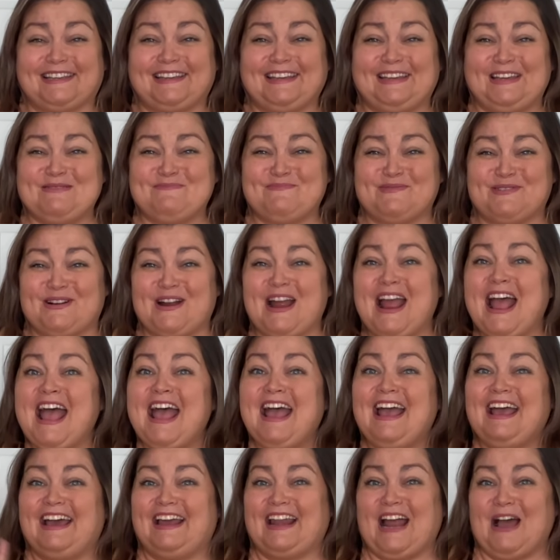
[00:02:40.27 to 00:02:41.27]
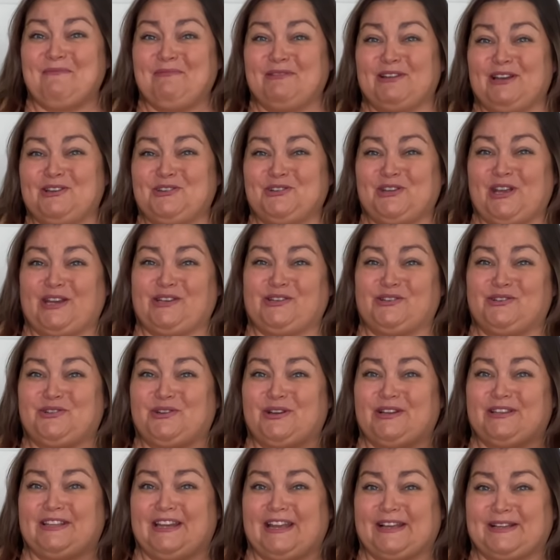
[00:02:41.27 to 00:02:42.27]
keeper and I'm gonna change and show
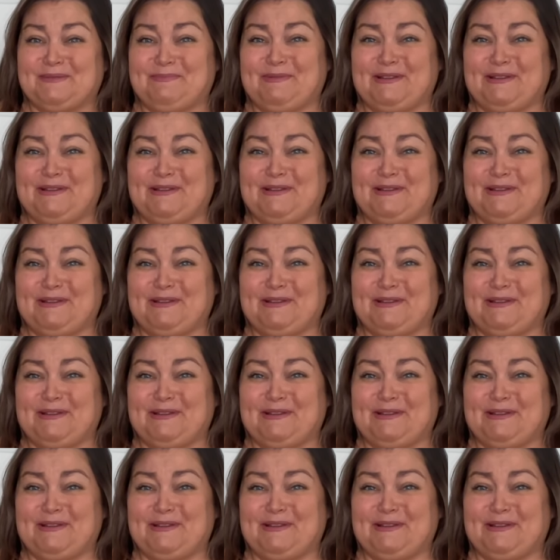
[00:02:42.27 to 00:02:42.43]
you the next